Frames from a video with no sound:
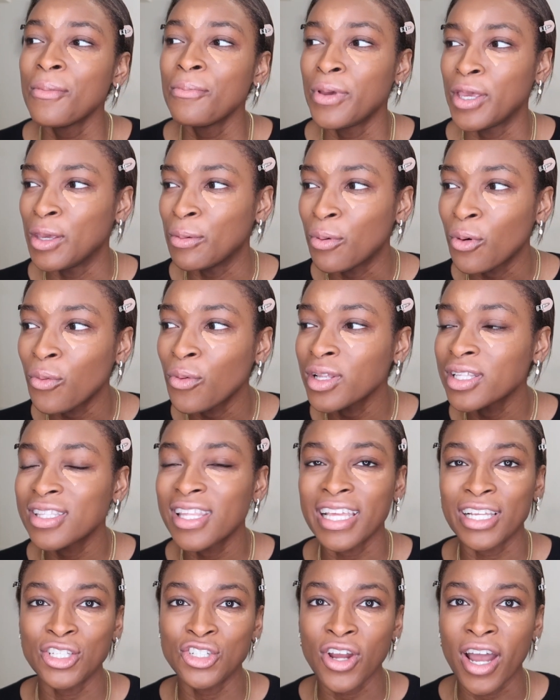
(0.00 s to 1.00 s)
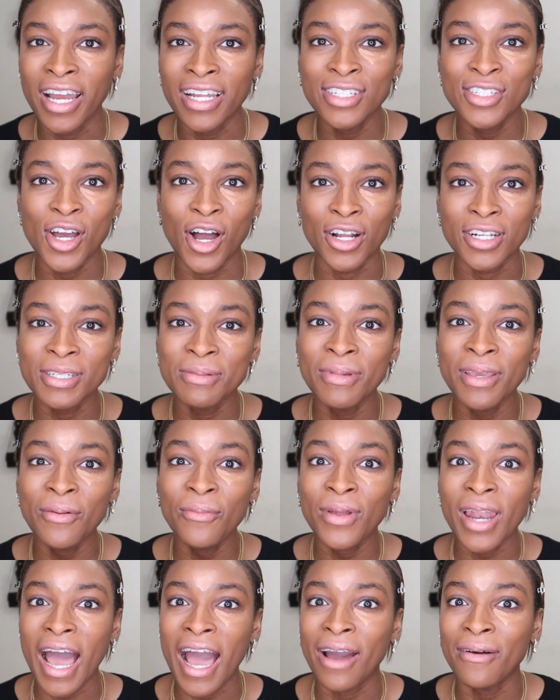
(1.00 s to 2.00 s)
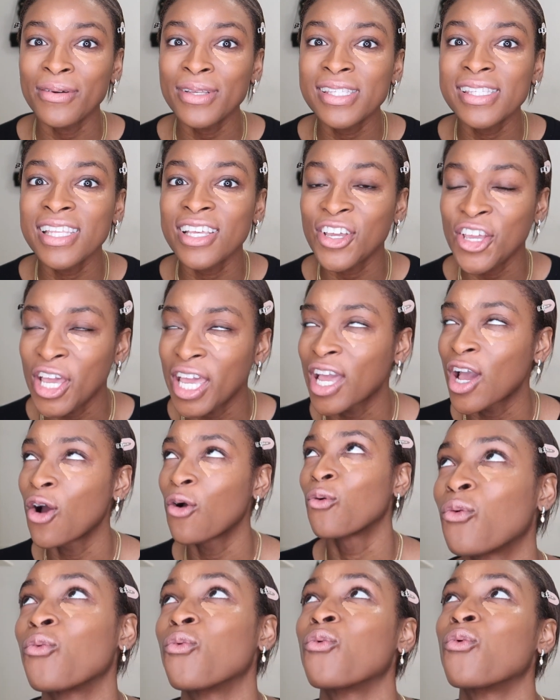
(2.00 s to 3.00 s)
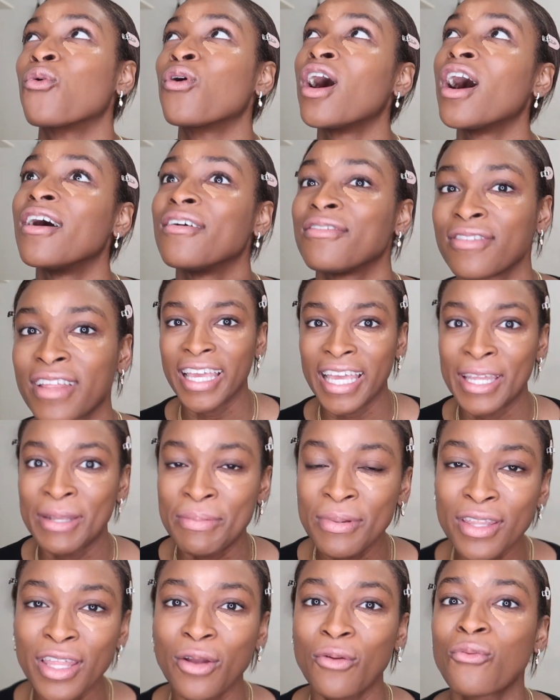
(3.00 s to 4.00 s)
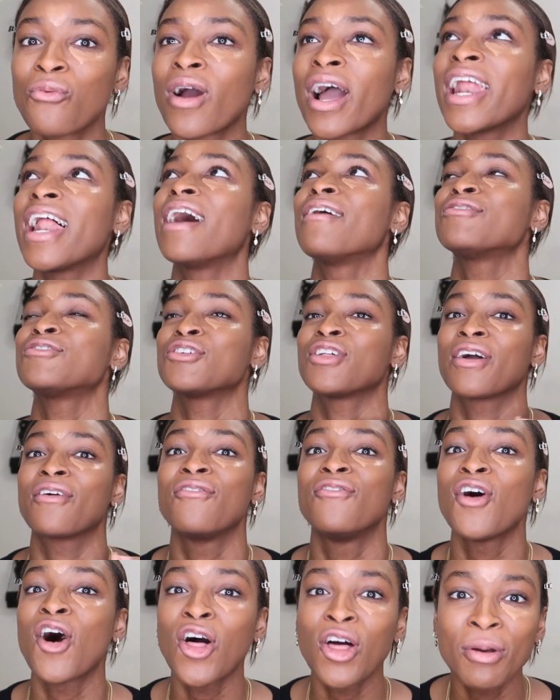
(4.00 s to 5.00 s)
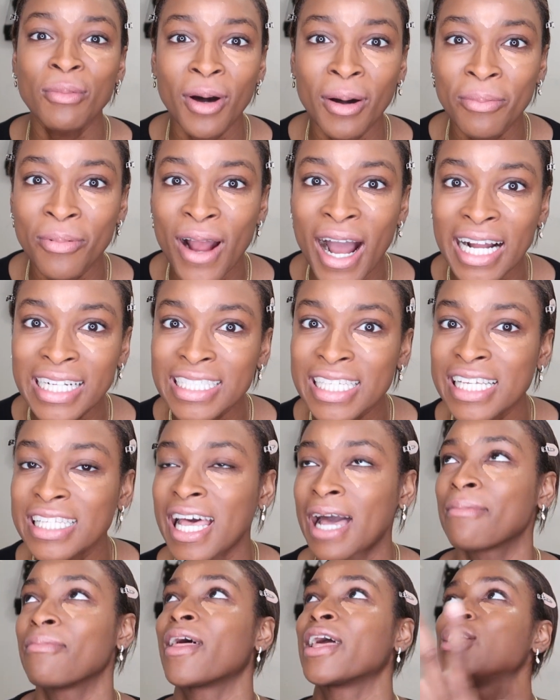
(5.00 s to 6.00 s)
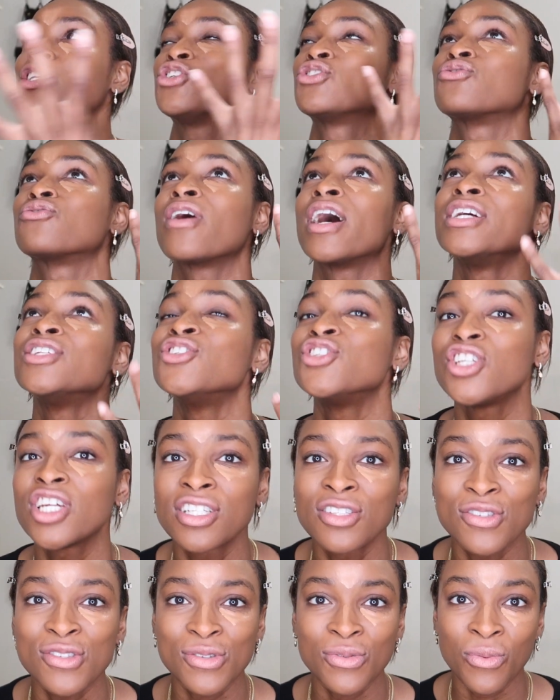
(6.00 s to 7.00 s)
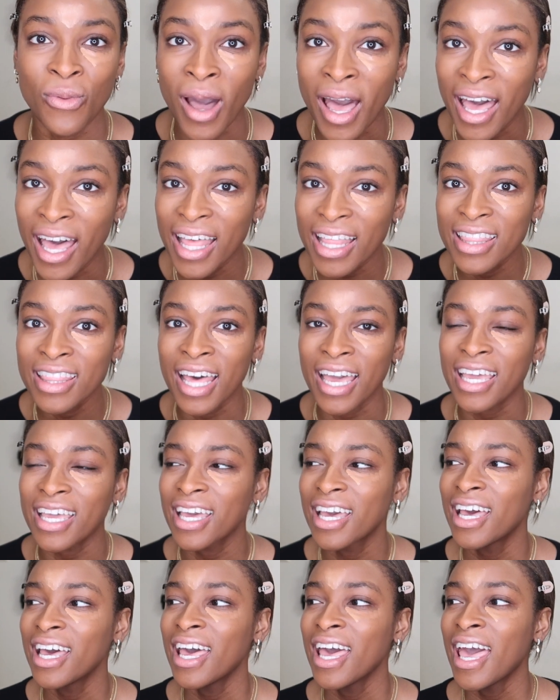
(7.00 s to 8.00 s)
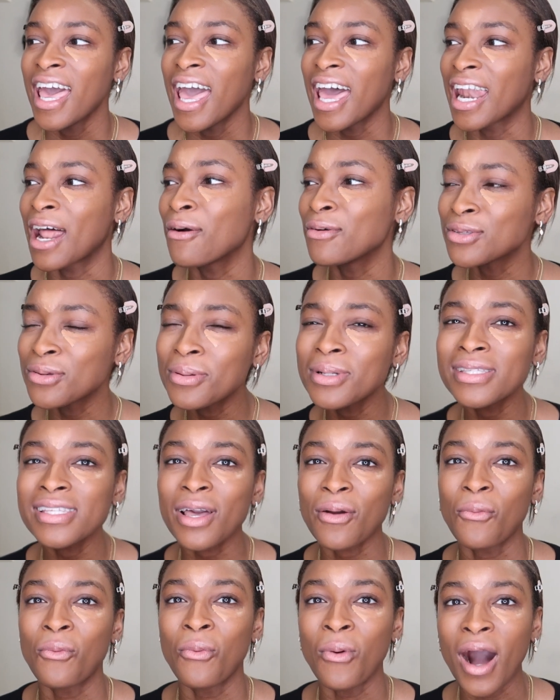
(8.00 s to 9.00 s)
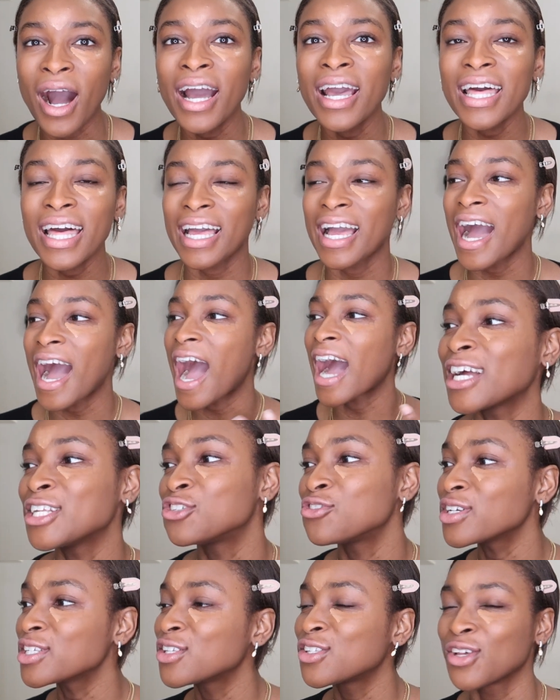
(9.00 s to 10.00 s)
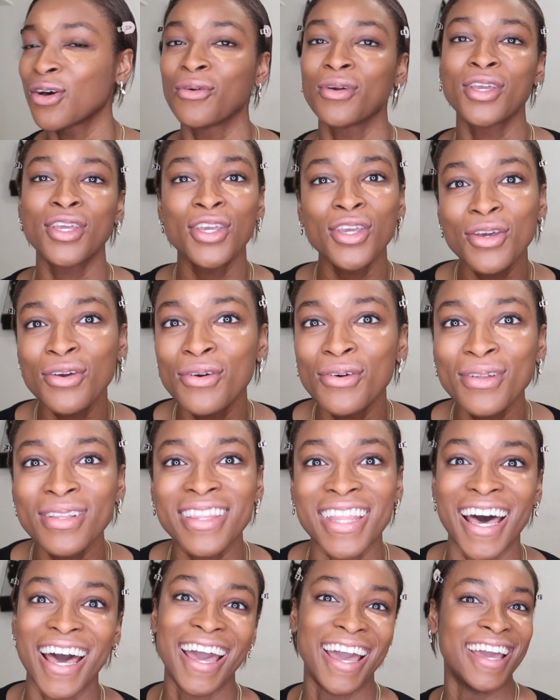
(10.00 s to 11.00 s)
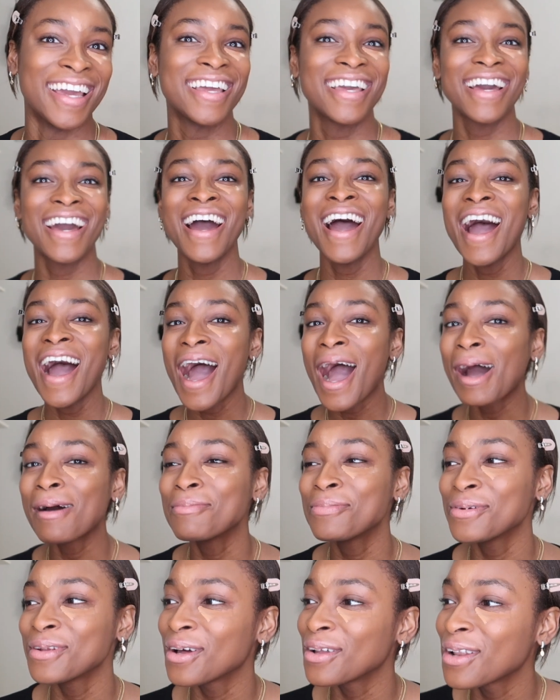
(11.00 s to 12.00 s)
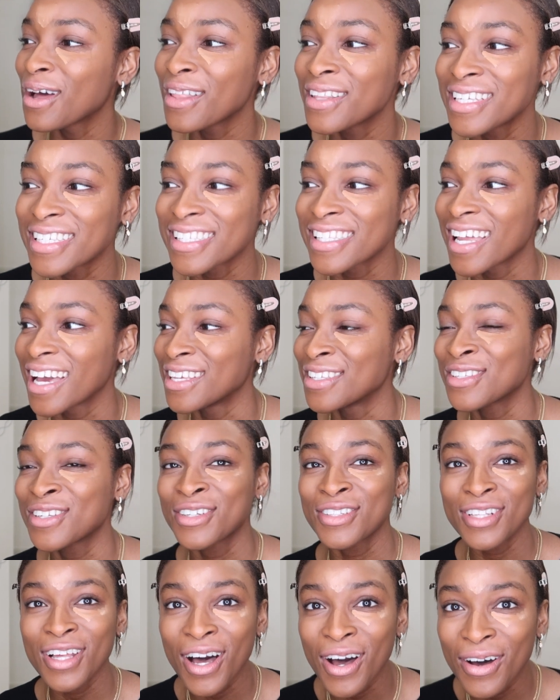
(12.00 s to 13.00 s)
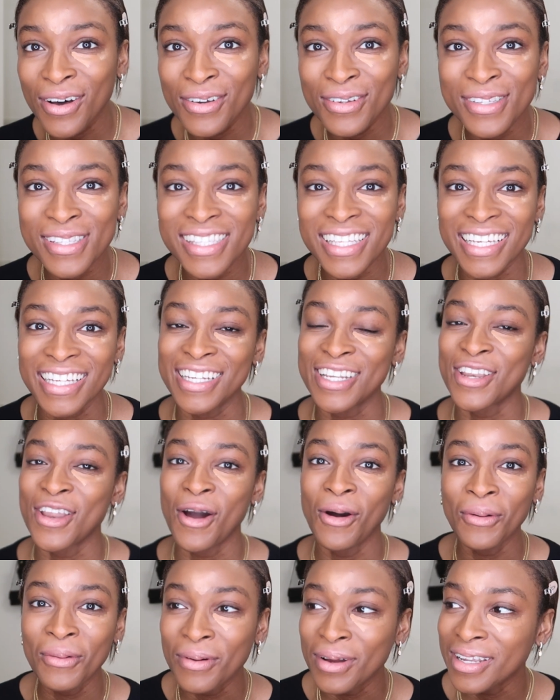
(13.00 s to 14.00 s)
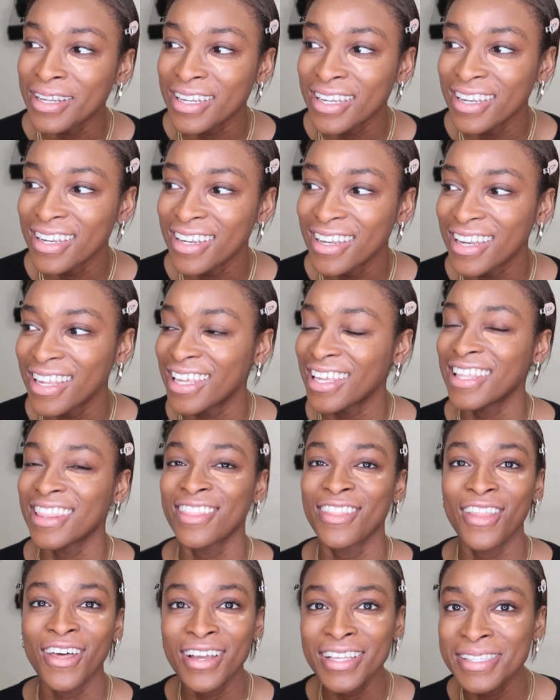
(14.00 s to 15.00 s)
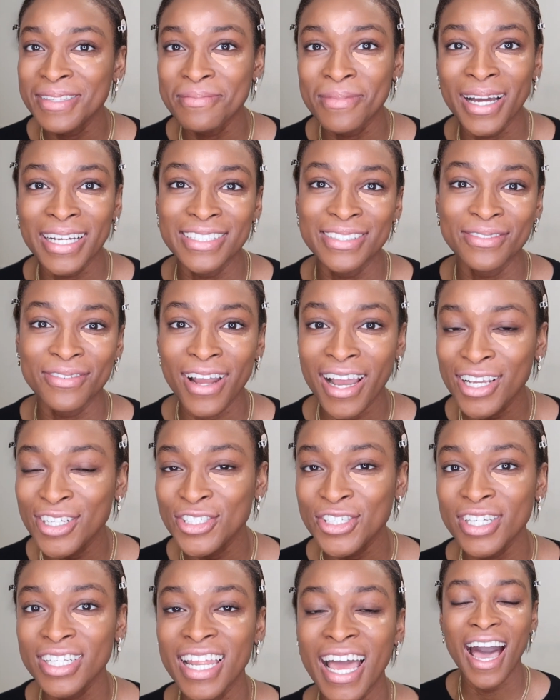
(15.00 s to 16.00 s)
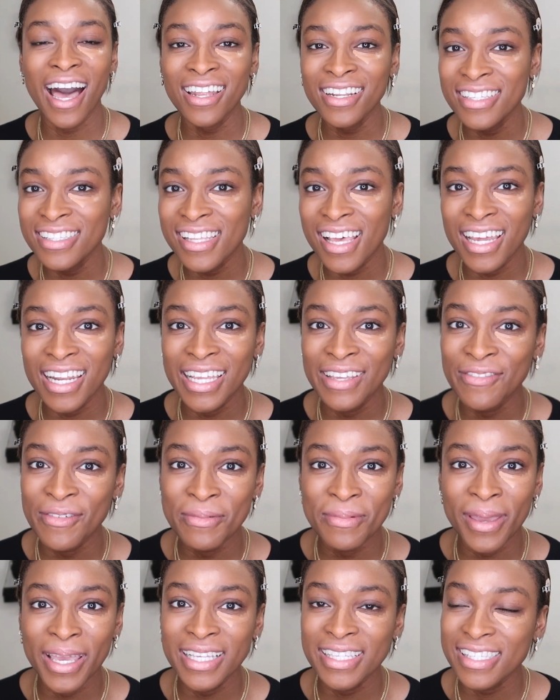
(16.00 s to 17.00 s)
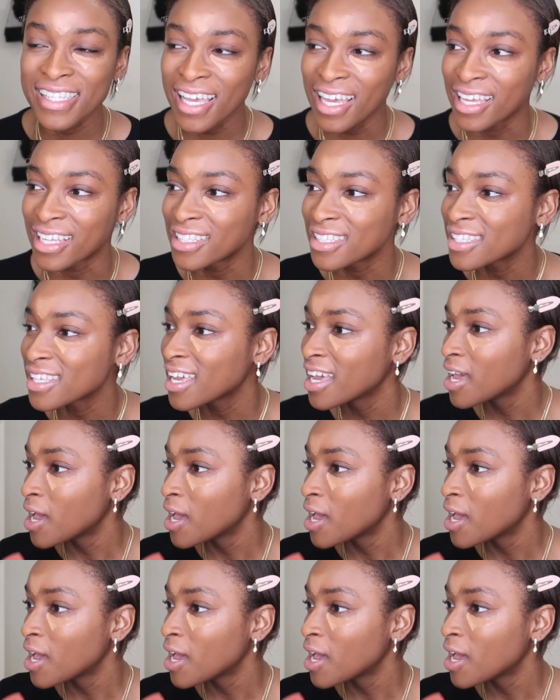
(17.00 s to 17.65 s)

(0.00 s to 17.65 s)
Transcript: people would like try and talk to me when I was looking rough. Like, it'd be like right after like volleyball practice, I'm like drenched in sweat, like, and I was always like, why? Like, I dress so cute, like I put on all these nice clothes and no one looks in my direction. How does that even make sense?